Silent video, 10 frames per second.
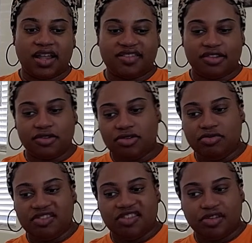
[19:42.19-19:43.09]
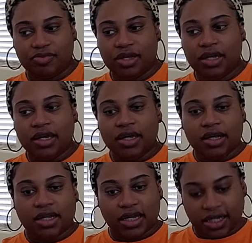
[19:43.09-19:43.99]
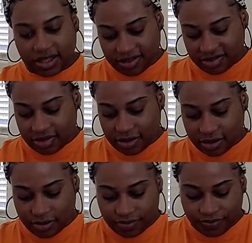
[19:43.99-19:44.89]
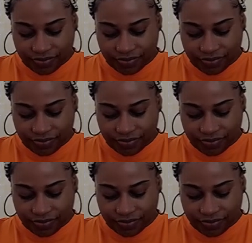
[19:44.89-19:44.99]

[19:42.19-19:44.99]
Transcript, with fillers: I still do some clients, you know,